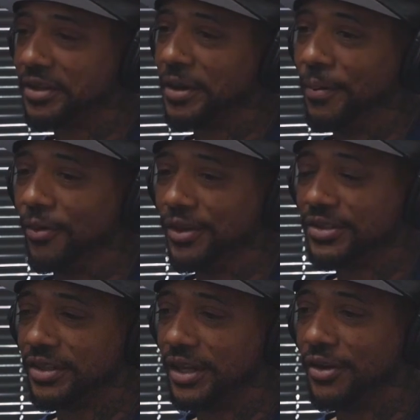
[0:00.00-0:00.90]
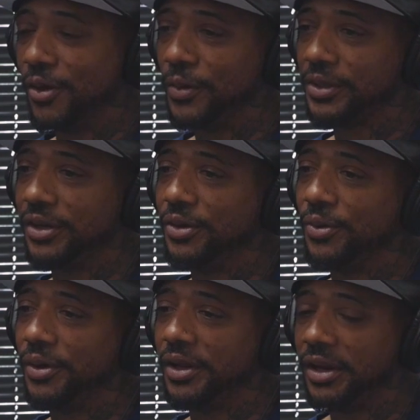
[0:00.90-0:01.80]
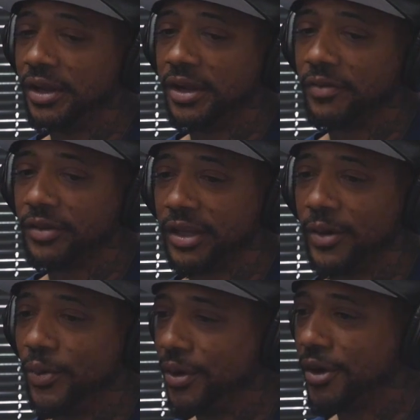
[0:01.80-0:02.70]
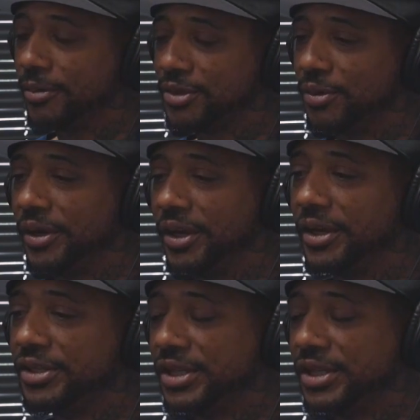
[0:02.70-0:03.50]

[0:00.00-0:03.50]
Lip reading: in the police that they know what they're doing, and everything will come to a head.